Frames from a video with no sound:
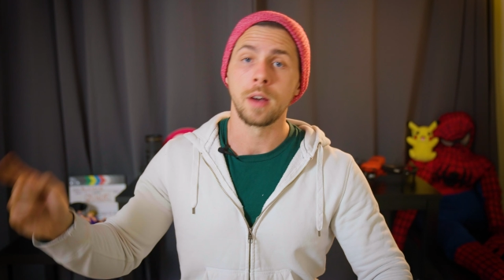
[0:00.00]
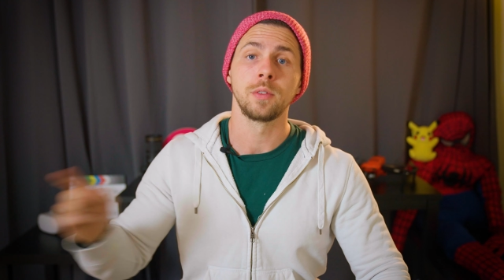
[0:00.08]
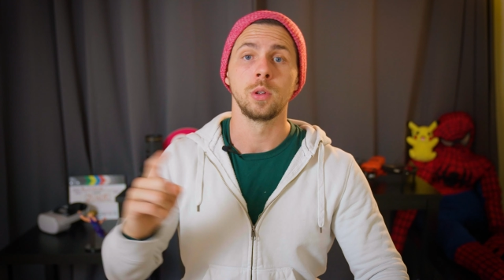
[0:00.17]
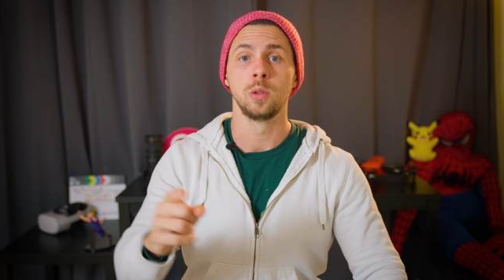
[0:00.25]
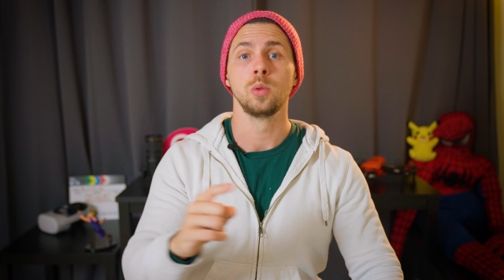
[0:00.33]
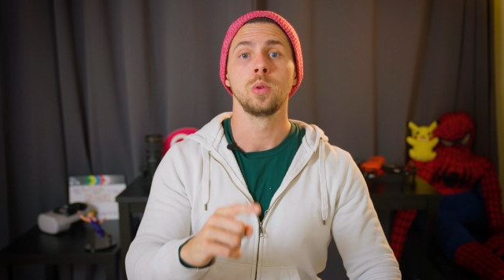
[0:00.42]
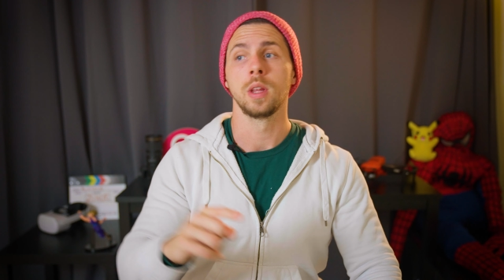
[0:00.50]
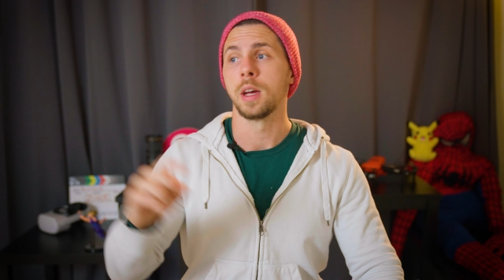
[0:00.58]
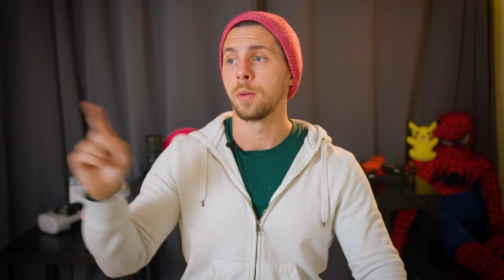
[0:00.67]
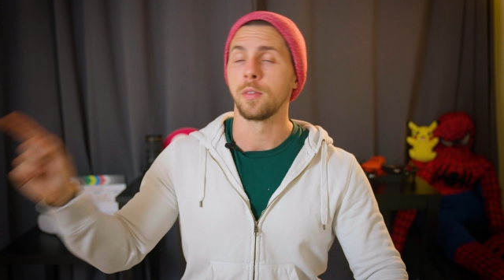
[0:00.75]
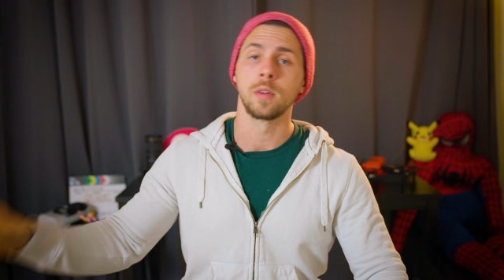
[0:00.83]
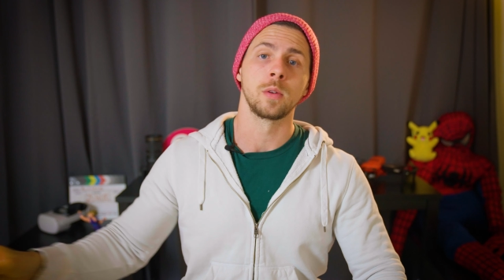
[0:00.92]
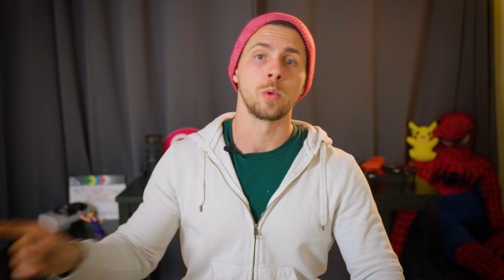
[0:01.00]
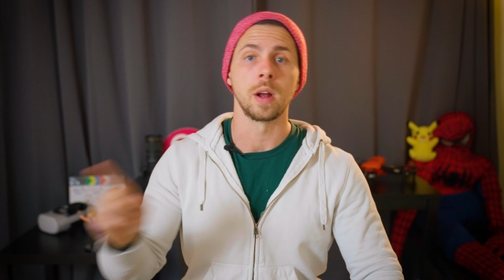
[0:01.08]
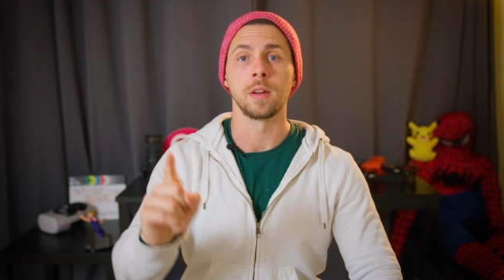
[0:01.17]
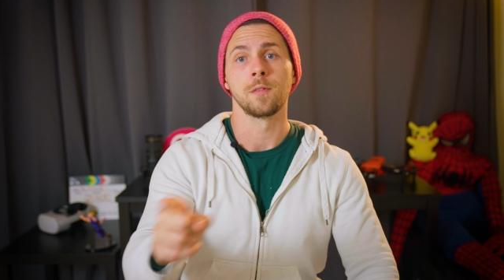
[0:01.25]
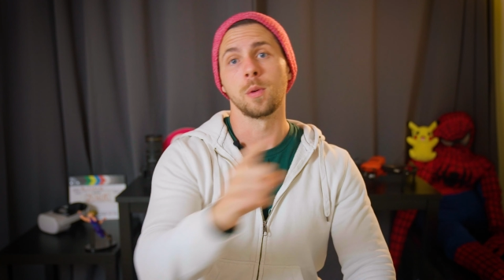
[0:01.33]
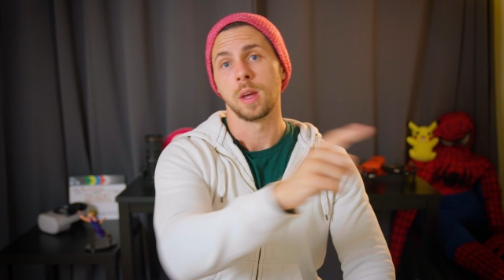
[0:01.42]
have to do that
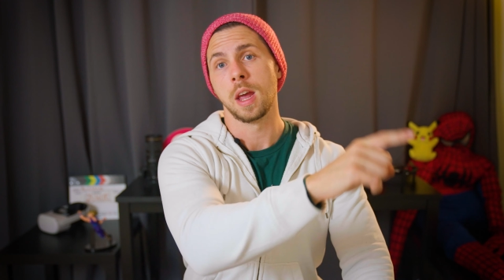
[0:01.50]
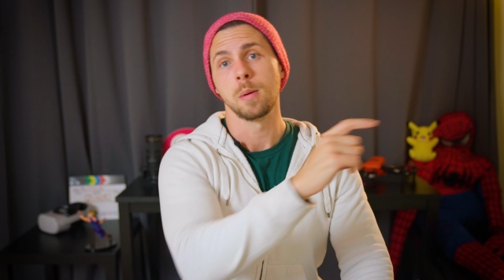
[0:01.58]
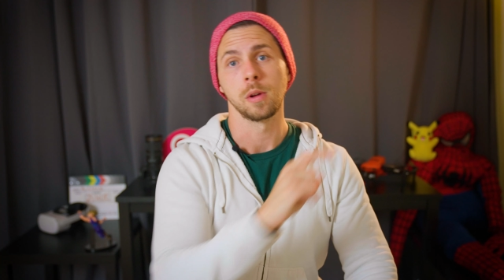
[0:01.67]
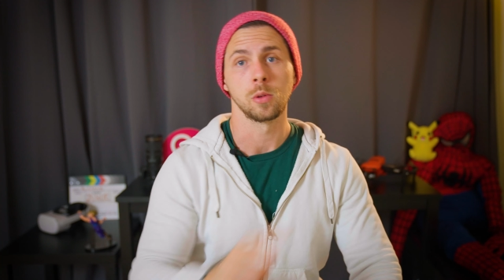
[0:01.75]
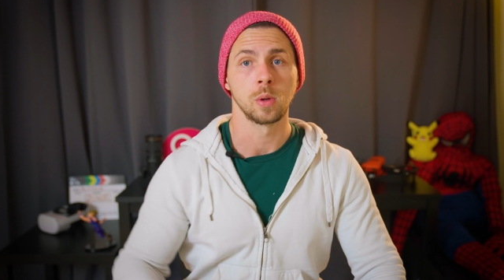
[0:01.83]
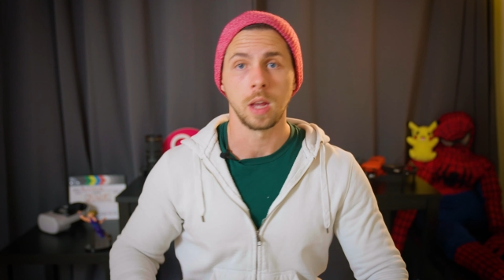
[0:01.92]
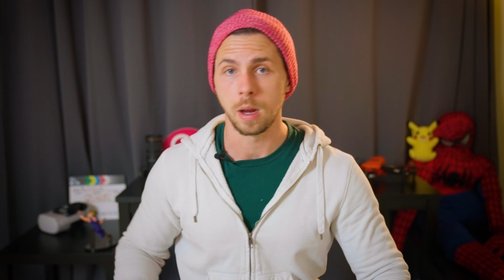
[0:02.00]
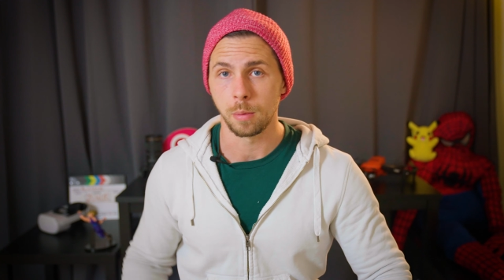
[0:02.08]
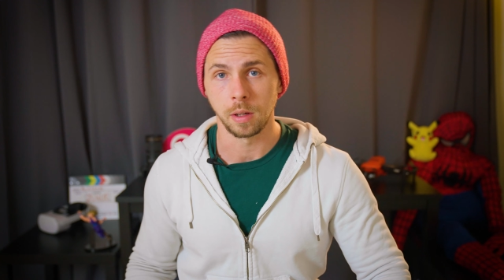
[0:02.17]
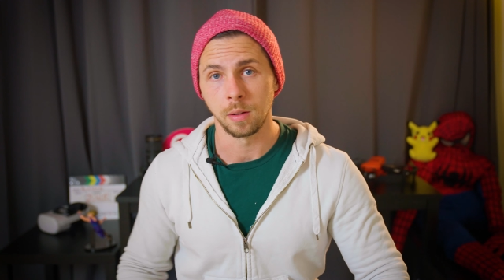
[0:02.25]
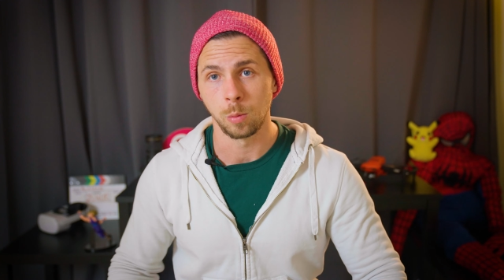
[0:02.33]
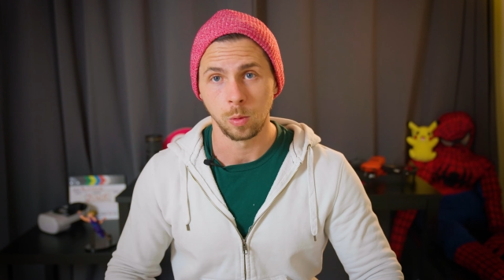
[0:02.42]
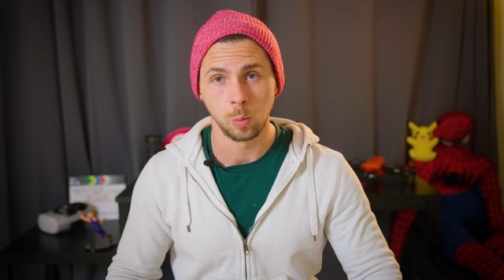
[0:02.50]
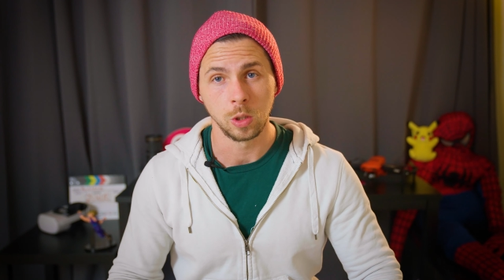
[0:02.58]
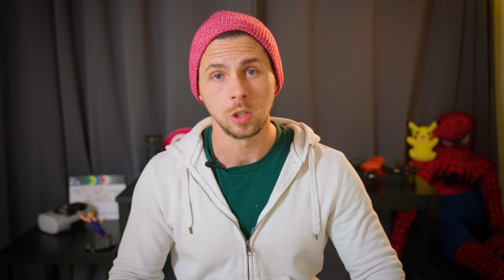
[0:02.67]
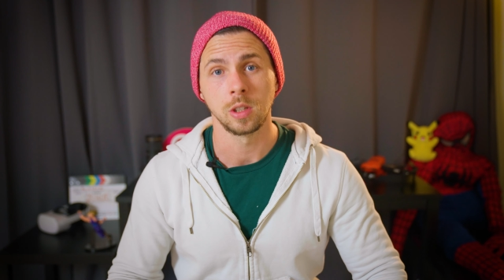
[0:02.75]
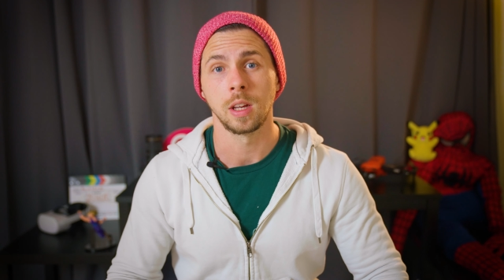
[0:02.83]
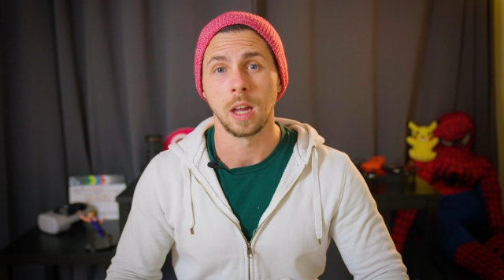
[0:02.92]
running from camera to camera,
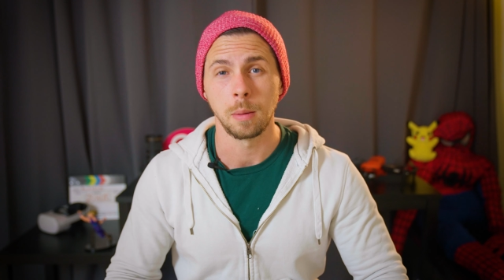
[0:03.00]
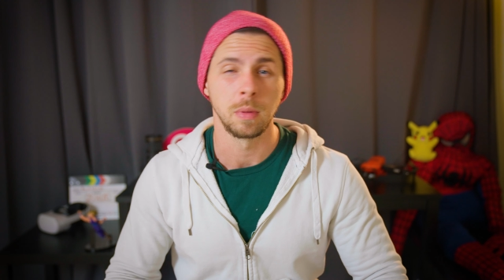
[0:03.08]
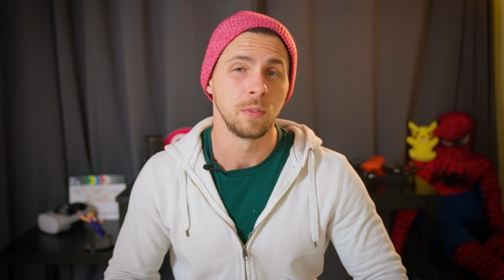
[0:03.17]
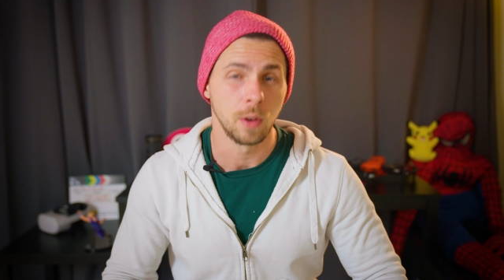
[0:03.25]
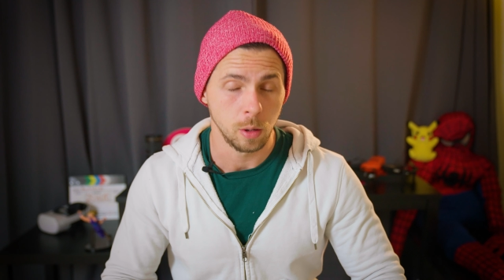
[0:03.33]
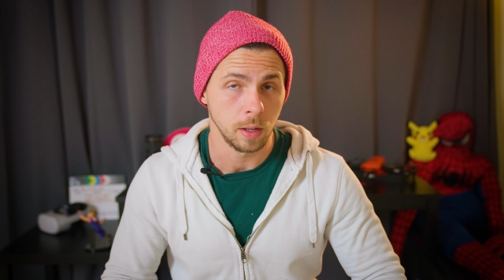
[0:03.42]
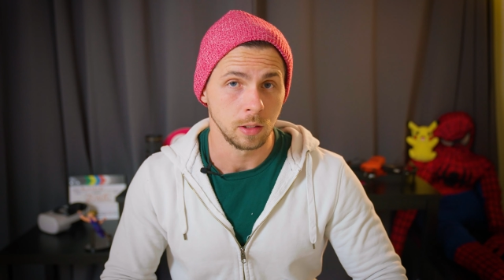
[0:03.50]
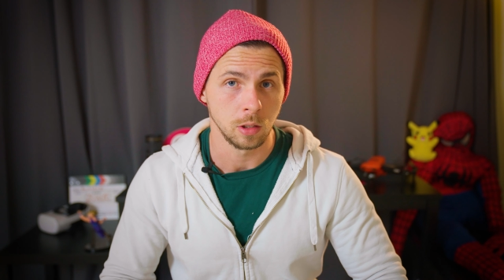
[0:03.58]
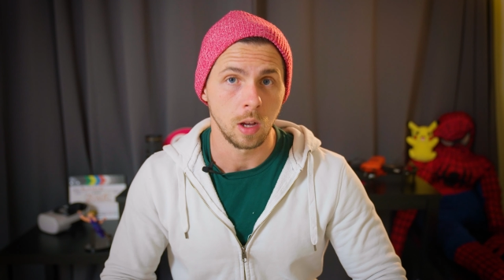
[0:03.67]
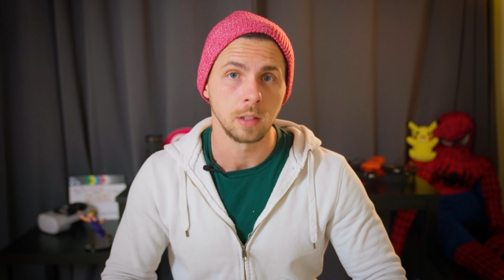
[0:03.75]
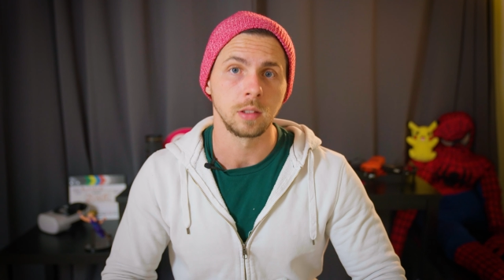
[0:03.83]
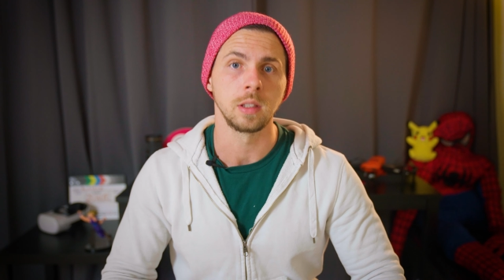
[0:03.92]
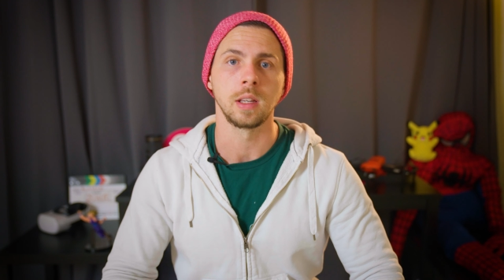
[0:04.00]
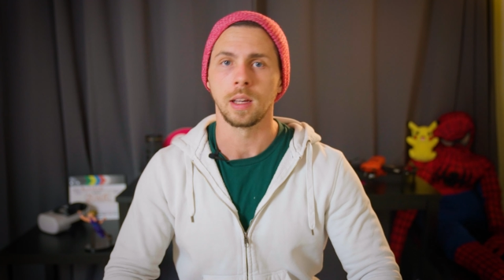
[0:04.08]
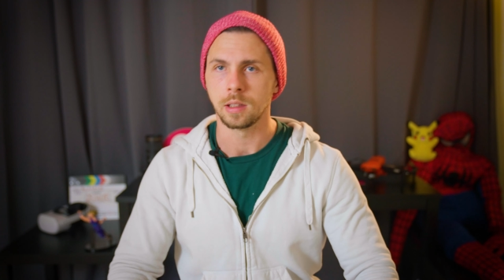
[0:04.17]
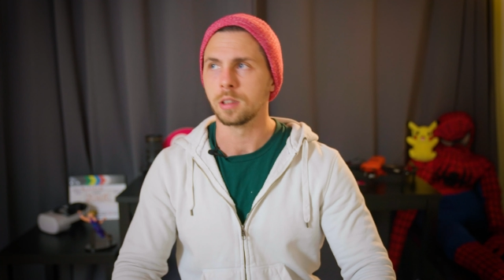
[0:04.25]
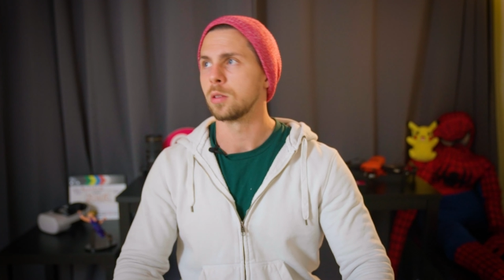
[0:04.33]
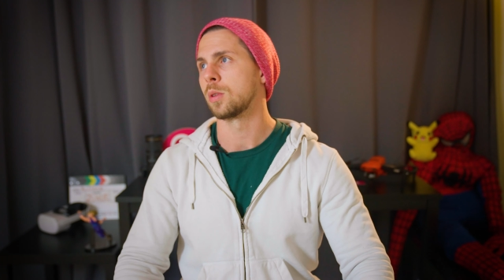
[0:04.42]
which can be very exhausting
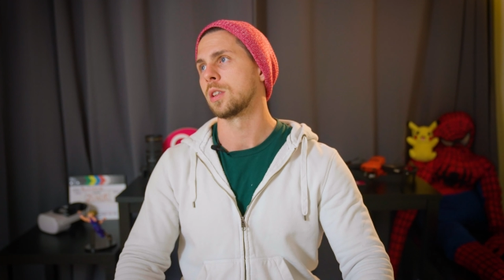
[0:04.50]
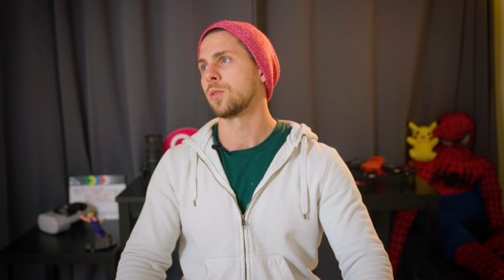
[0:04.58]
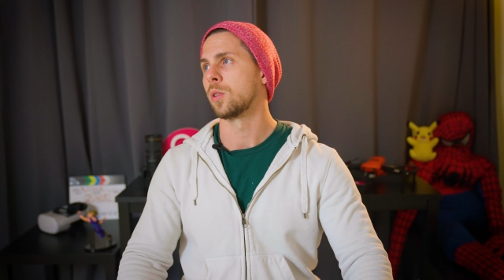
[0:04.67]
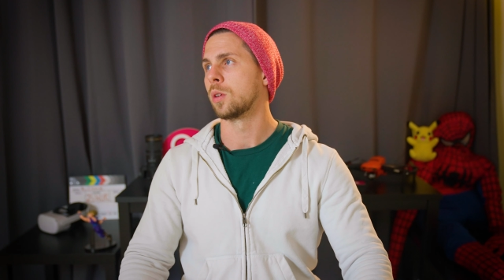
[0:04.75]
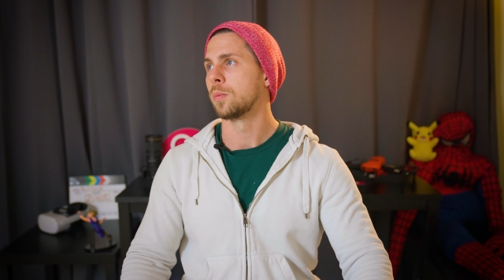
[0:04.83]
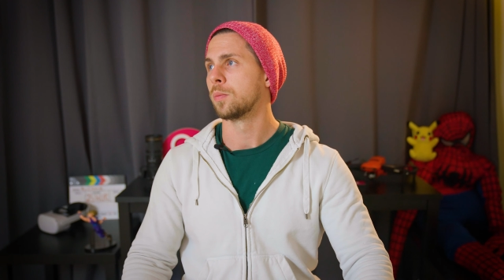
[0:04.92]
and stressful.